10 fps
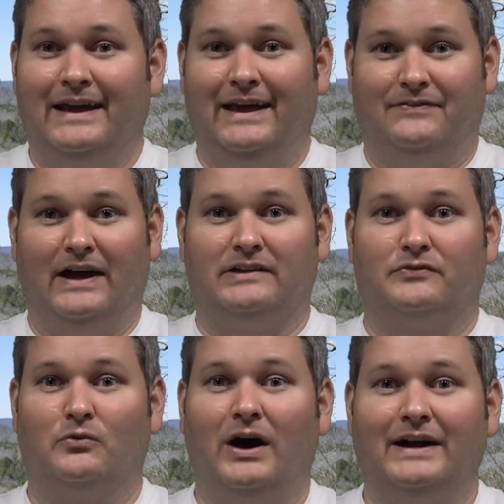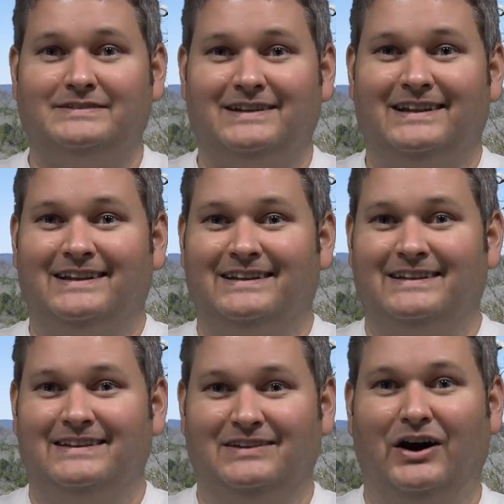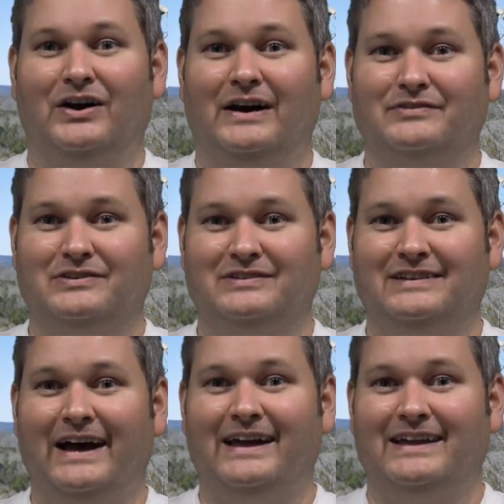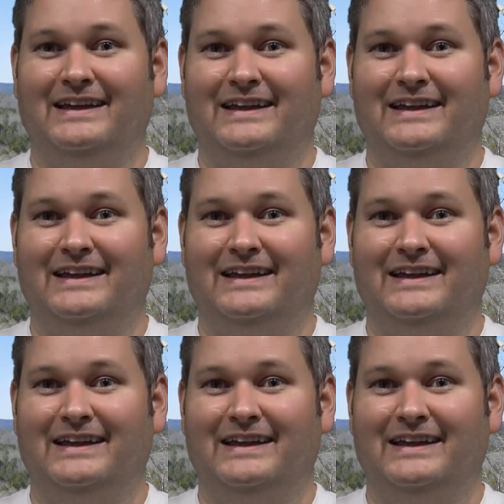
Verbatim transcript: And thanks for watching, and y'all have a good day.